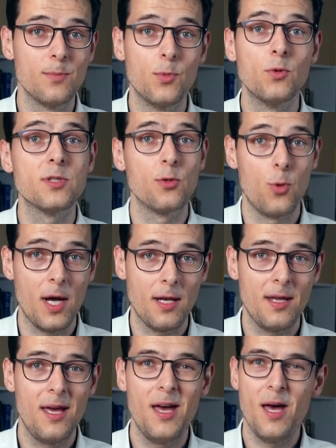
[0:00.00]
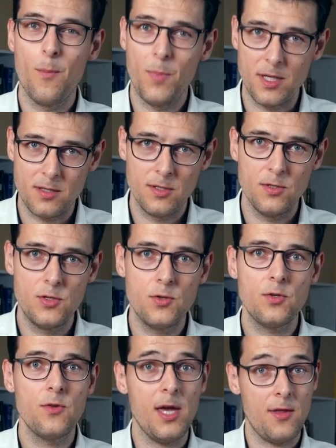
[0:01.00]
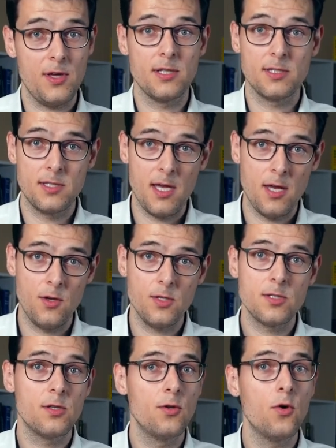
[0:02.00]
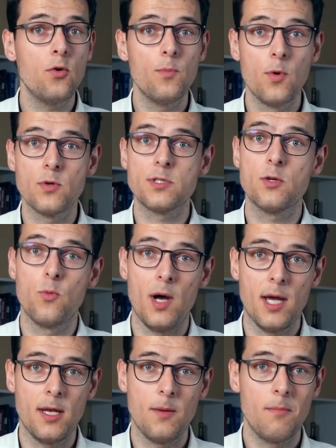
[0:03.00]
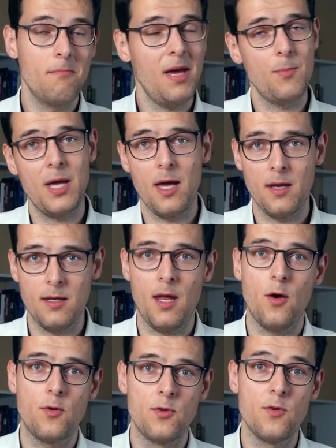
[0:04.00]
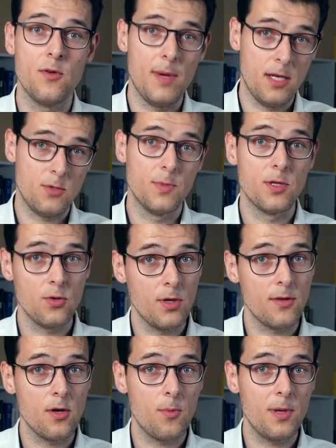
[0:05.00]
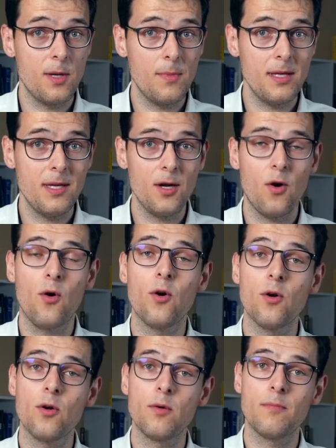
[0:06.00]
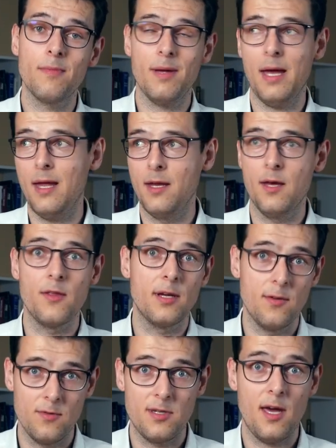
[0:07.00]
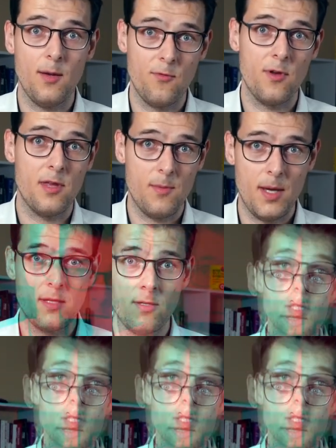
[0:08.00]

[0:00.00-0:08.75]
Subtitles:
Mosel wine. But due to the ethical standards, no Mosel wine may be handed out to the management during the opening meeting or any other given time for that matter.